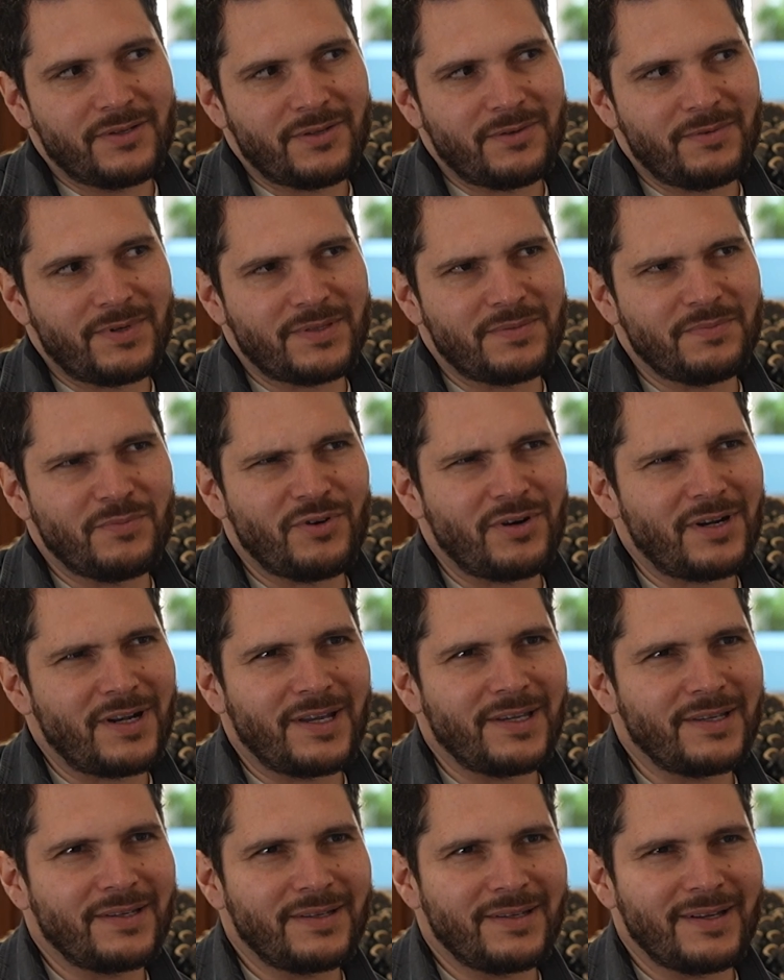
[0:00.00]
So it was more
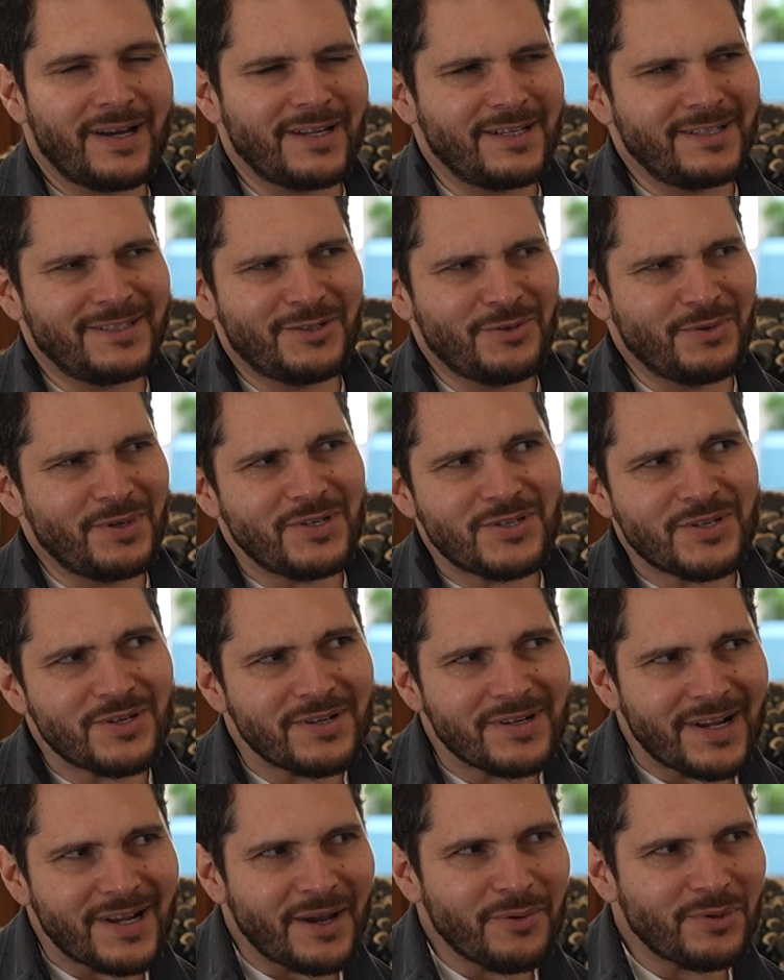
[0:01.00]
like an
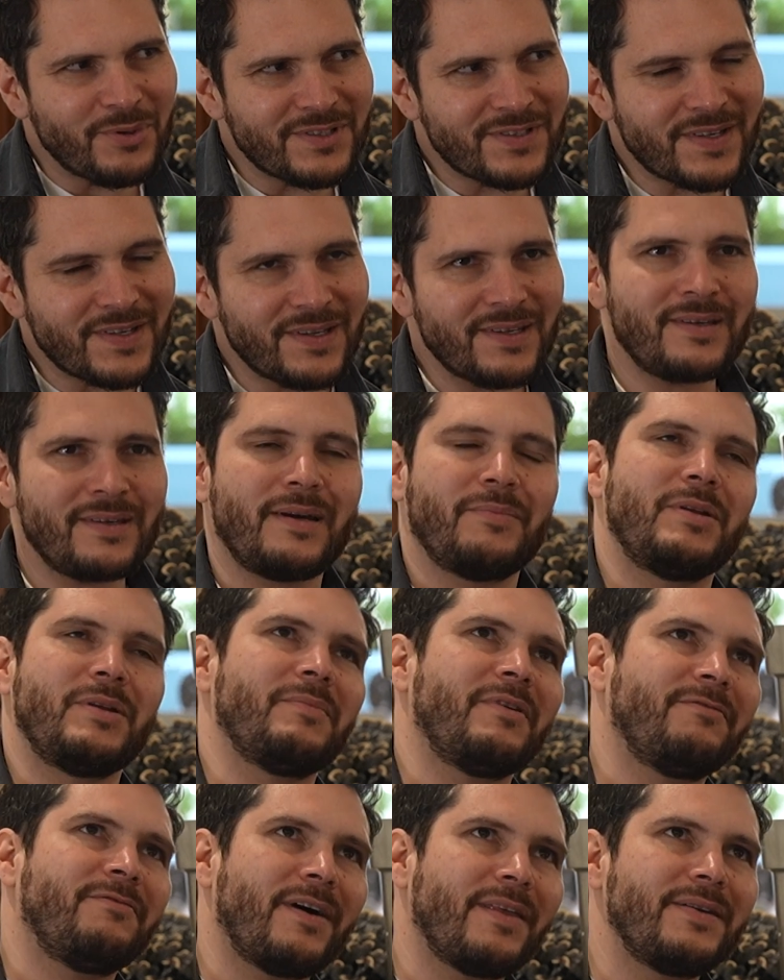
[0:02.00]
intuition, I will say. I
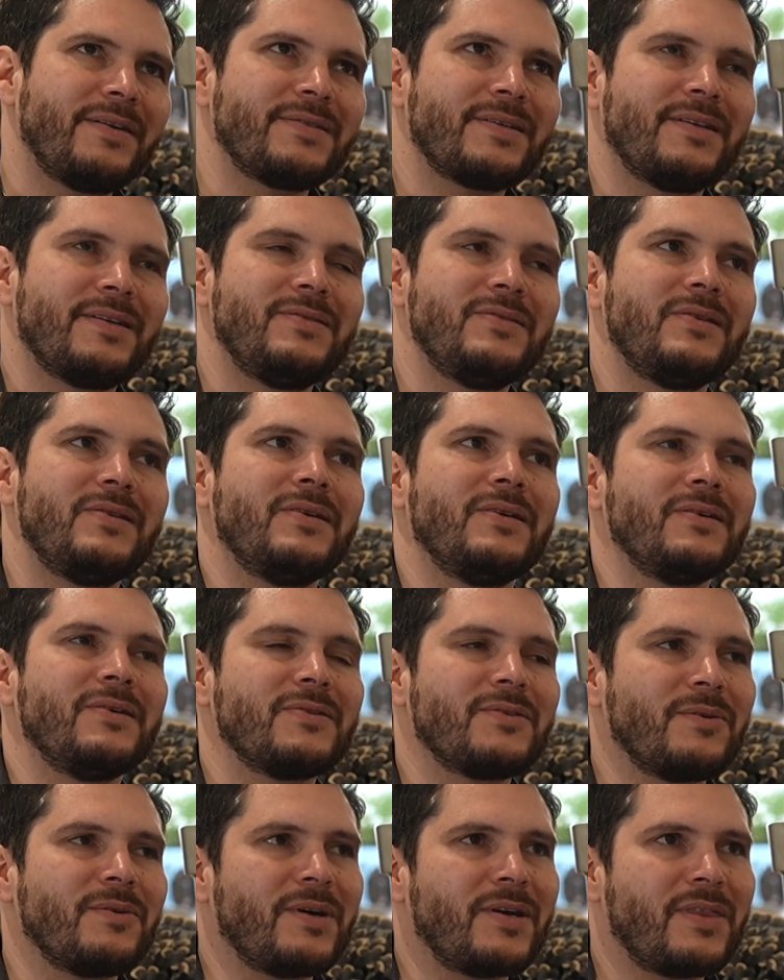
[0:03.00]
mean, my father is an
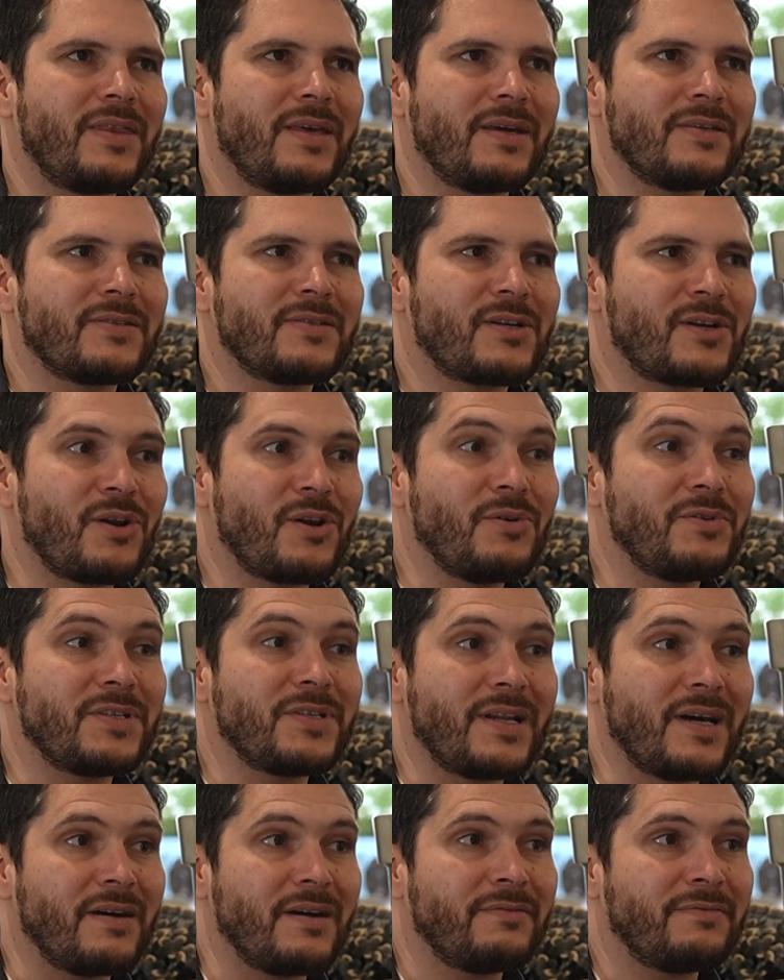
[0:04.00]
engineer, so I think it's
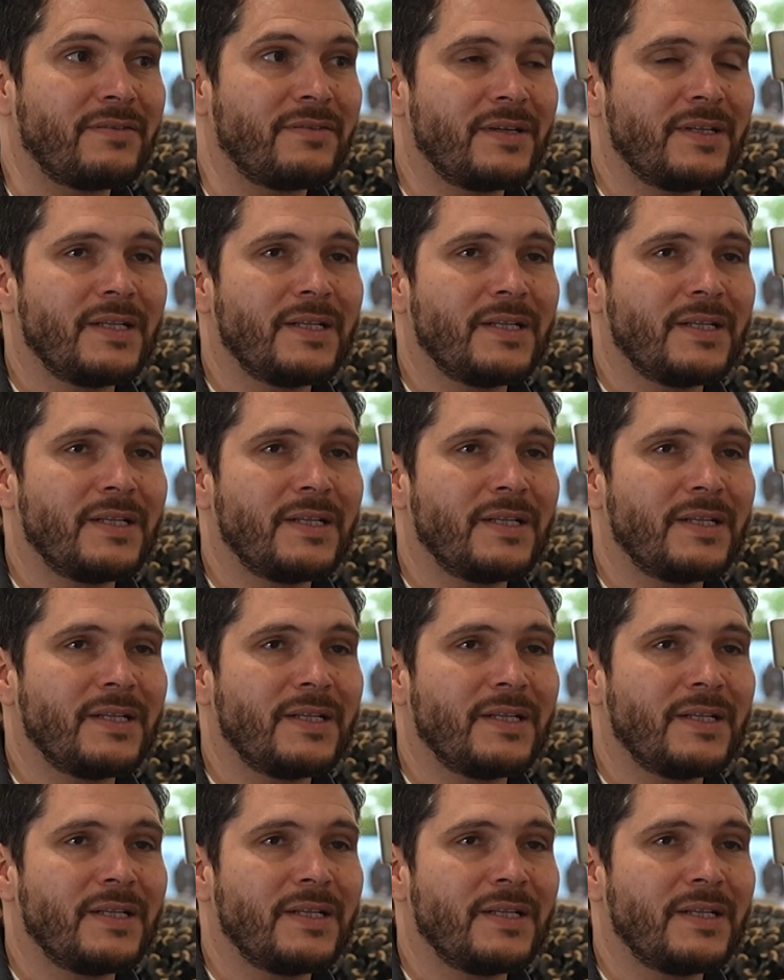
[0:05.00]
close enough.